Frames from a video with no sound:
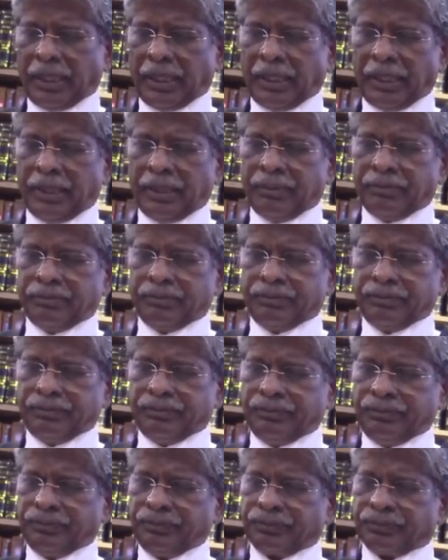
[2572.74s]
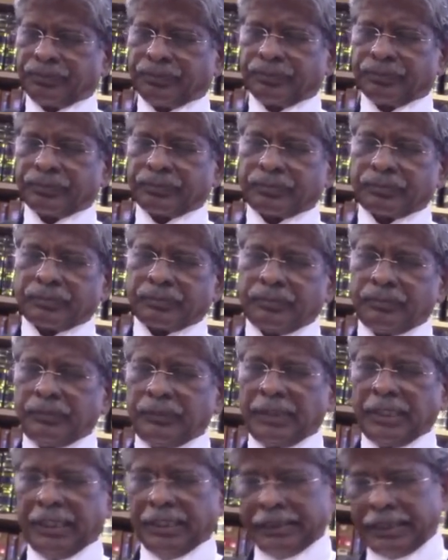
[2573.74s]
um,
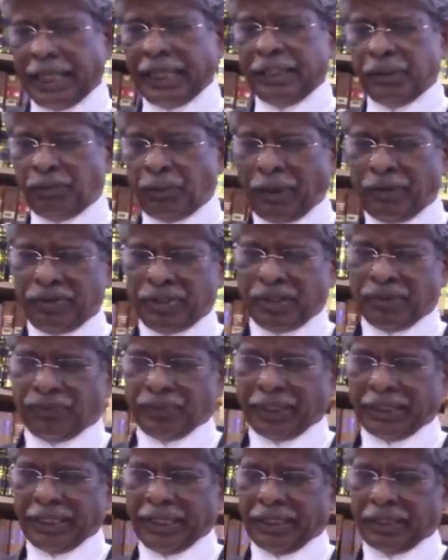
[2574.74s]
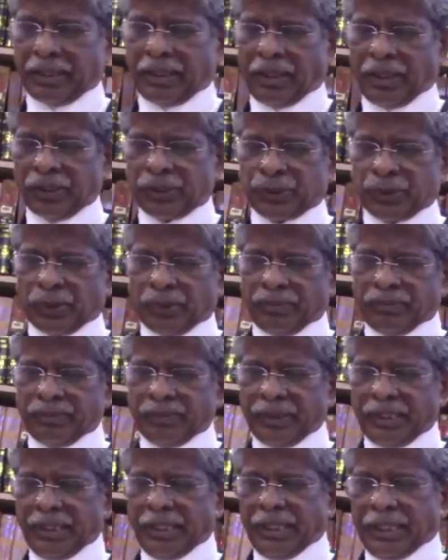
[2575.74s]
there is provision for that also.
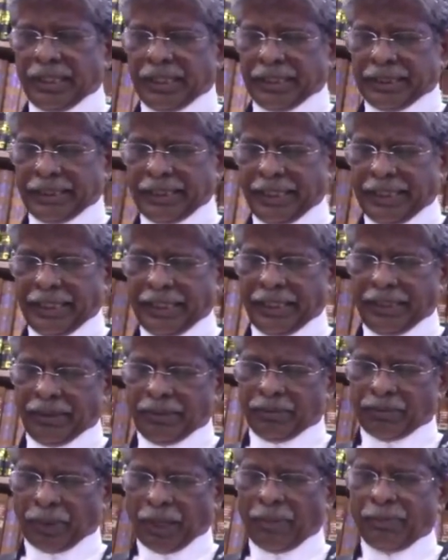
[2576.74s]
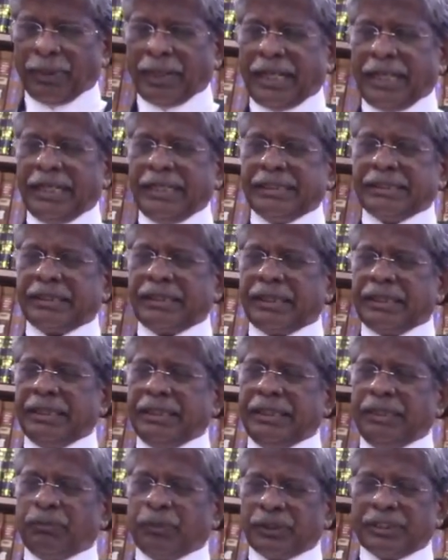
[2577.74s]
The properties are in
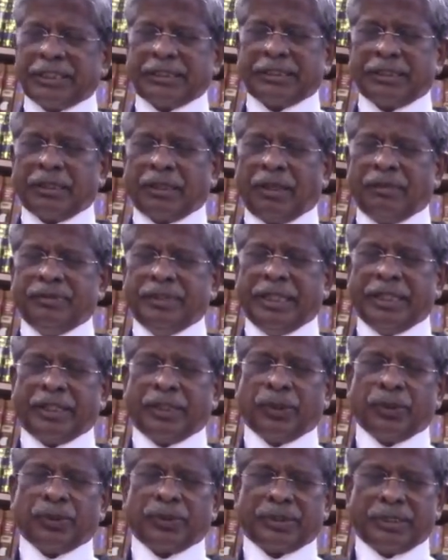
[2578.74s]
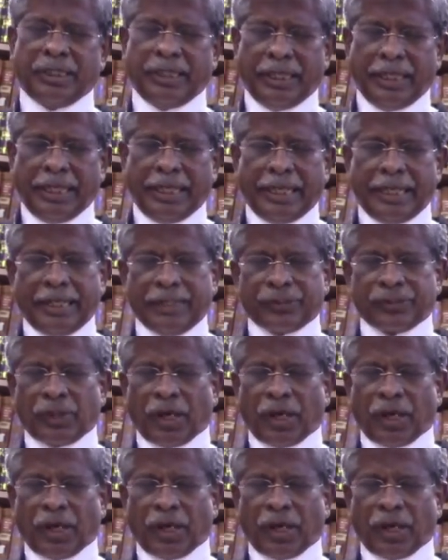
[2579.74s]
the possession of the accused is